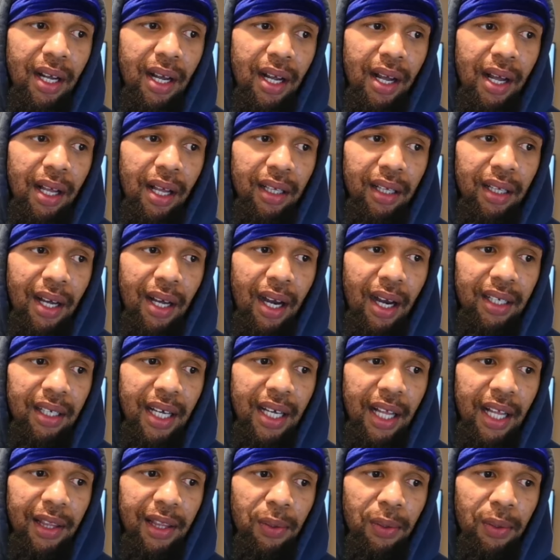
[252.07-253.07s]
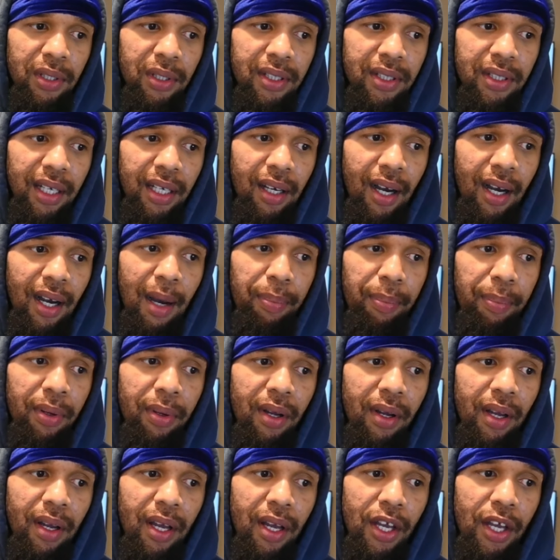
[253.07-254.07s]
lock that lunatic up.
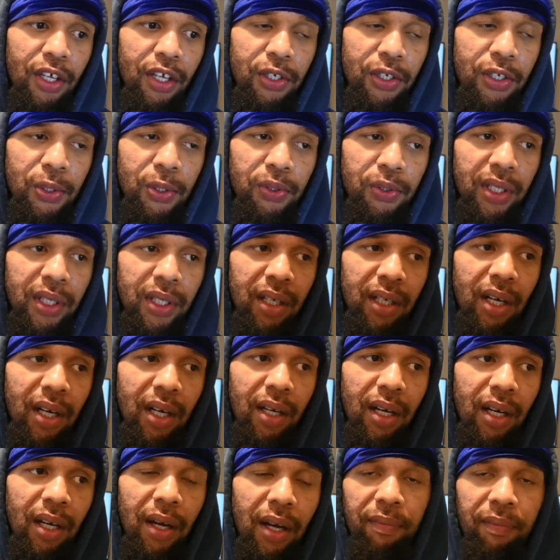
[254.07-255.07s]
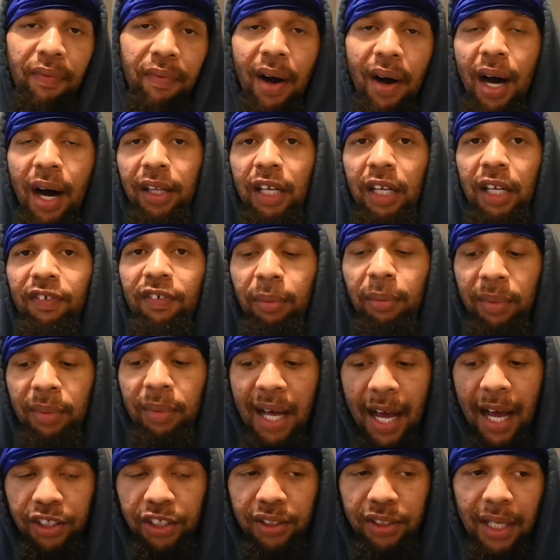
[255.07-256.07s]
Using Holland from
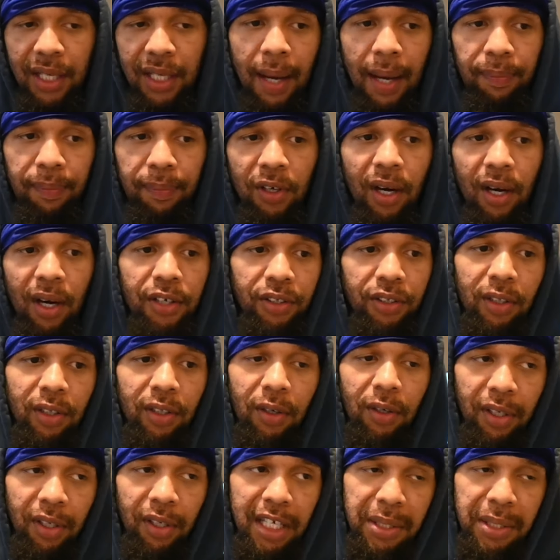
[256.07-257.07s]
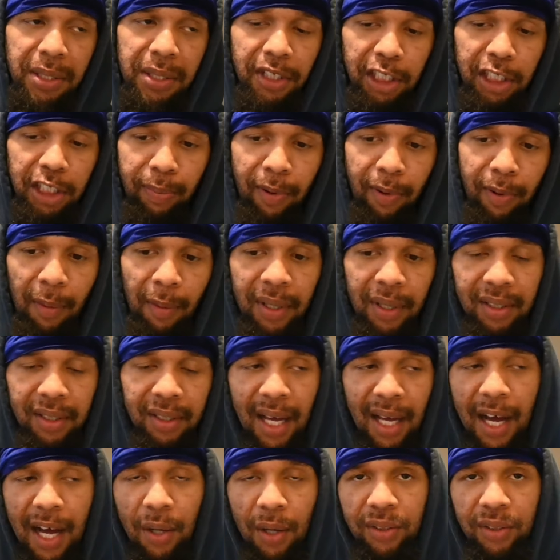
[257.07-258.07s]
last chapter, us learning he was an experiment to
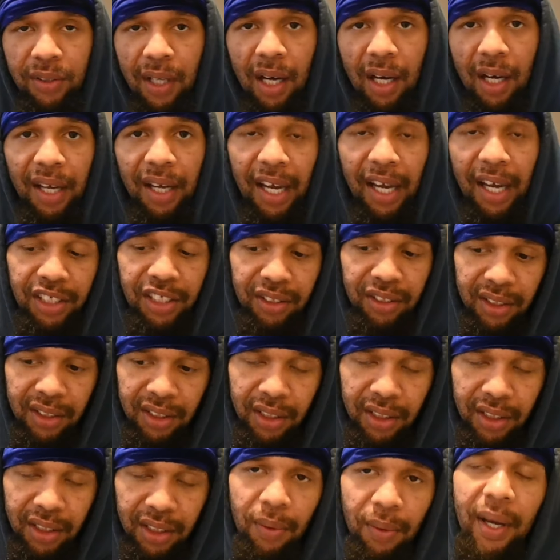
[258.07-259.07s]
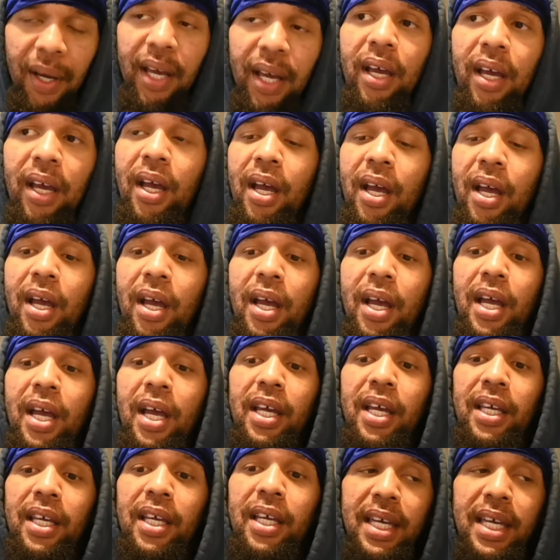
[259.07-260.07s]
house all ancient Shinue.
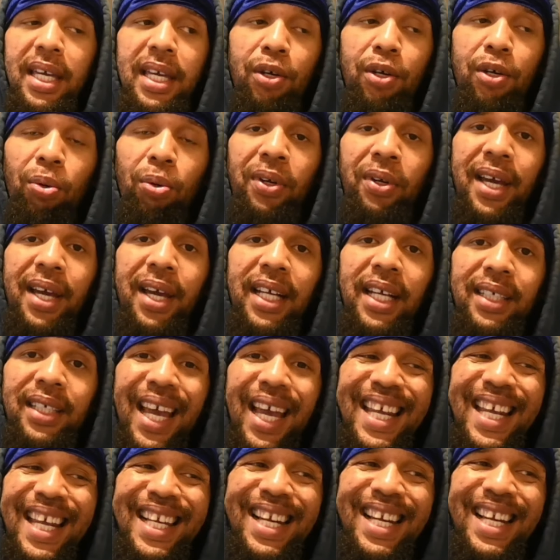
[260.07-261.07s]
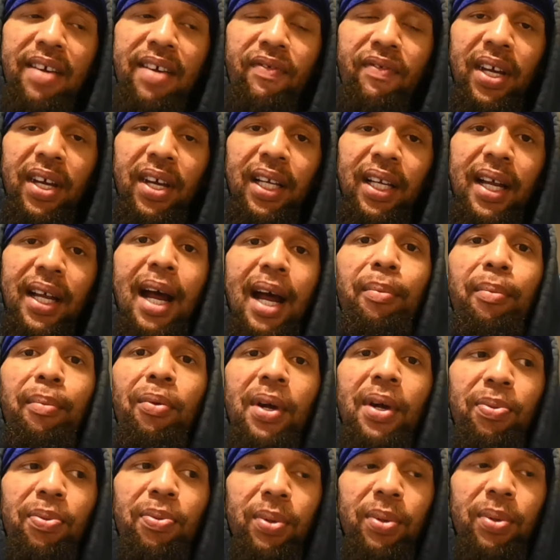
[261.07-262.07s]
He creates a living
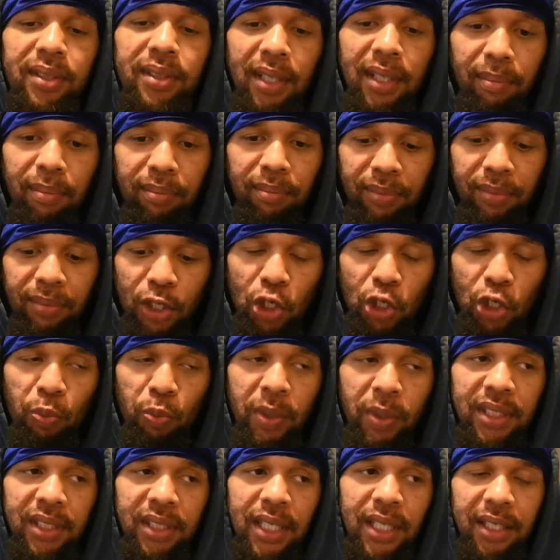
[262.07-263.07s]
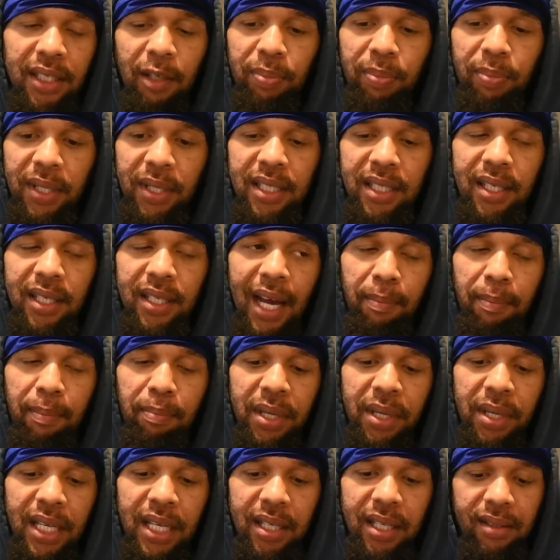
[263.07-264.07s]
labyrinth with some human centipede type shit,